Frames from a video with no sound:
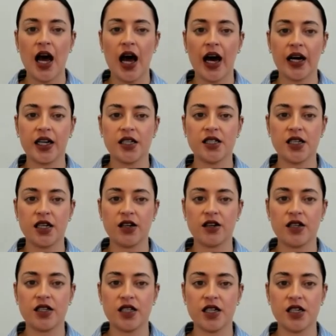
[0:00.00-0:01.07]
and consider
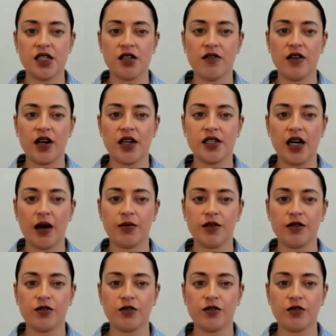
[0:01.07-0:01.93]
assistive and adaptive